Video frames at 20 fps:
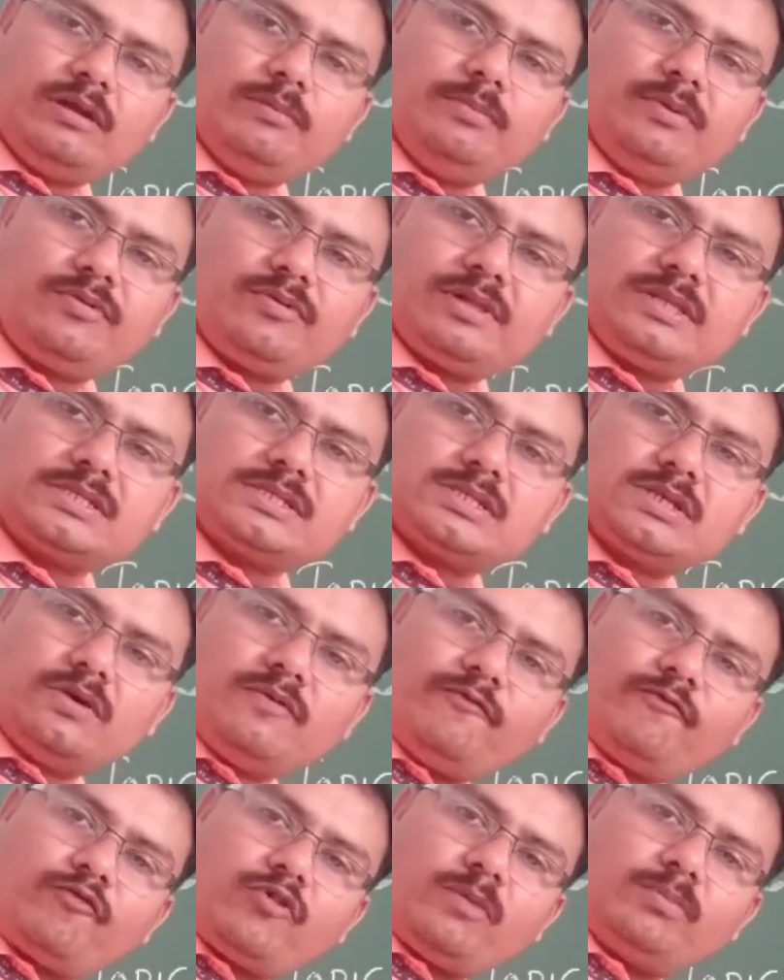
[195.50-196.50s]
minerals
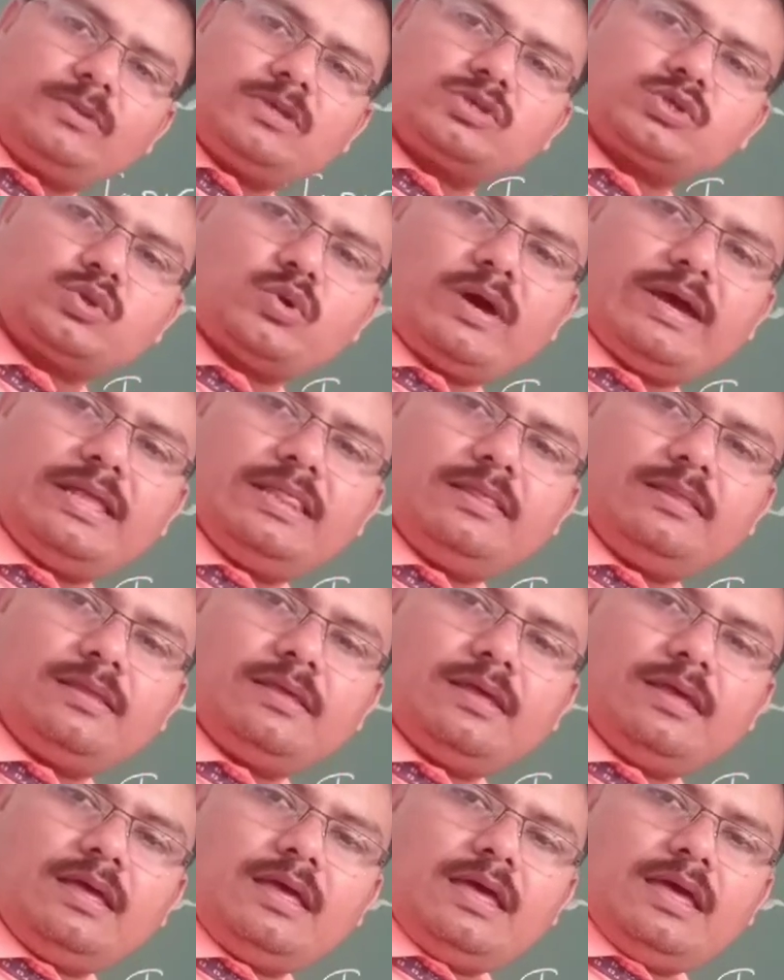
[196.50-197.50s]
from the soil,
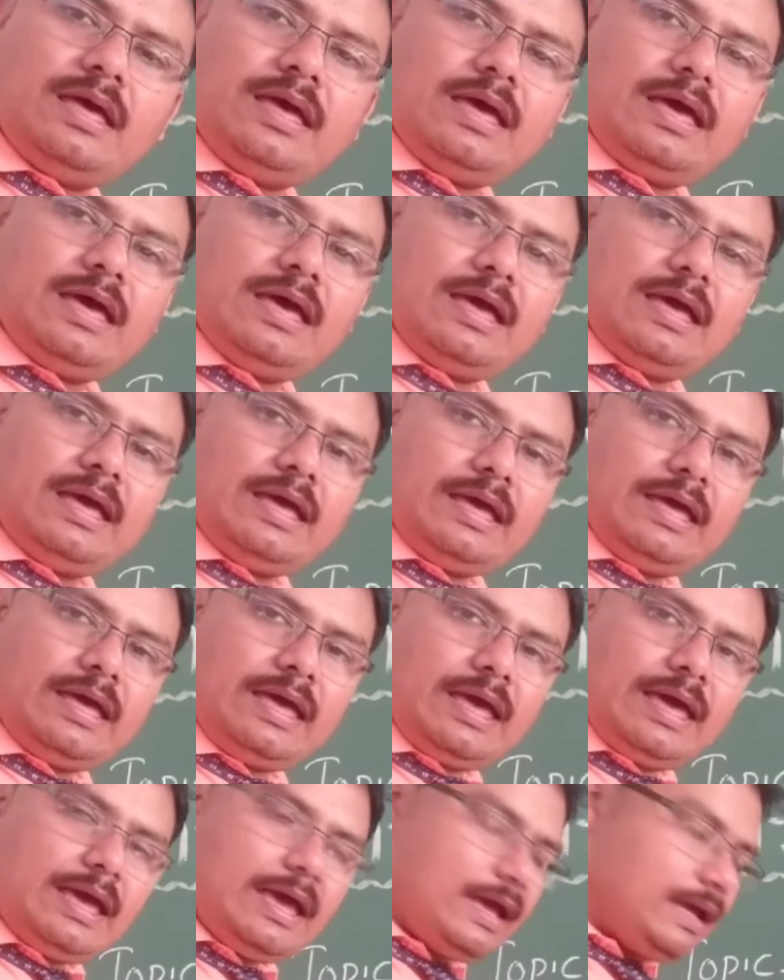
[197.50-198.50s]

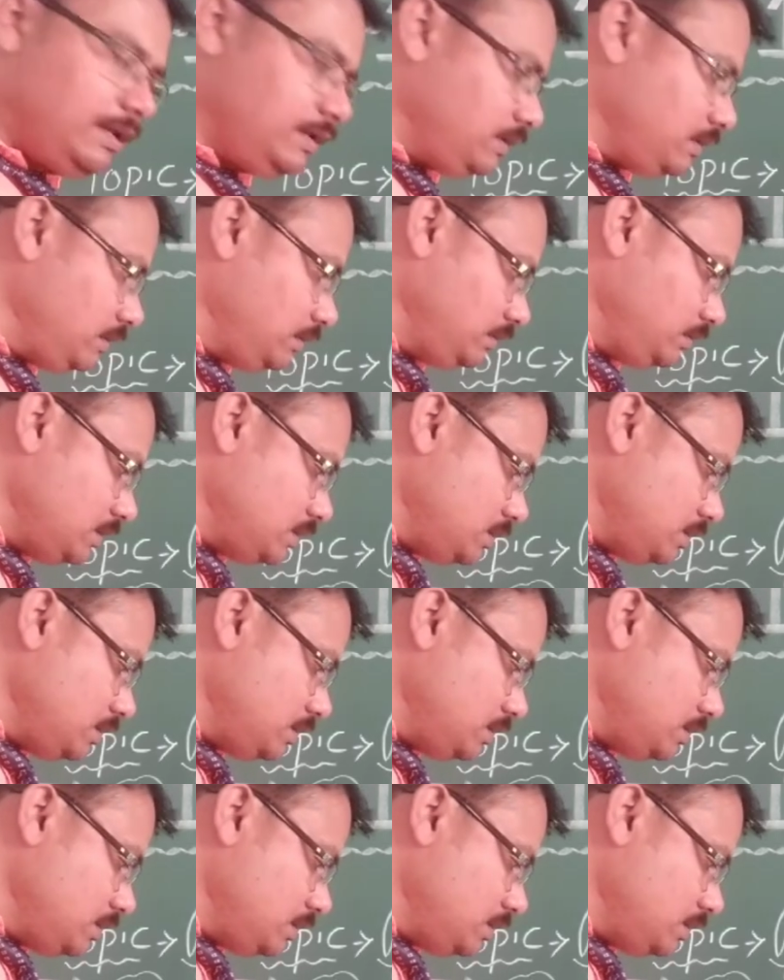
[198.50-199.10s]
and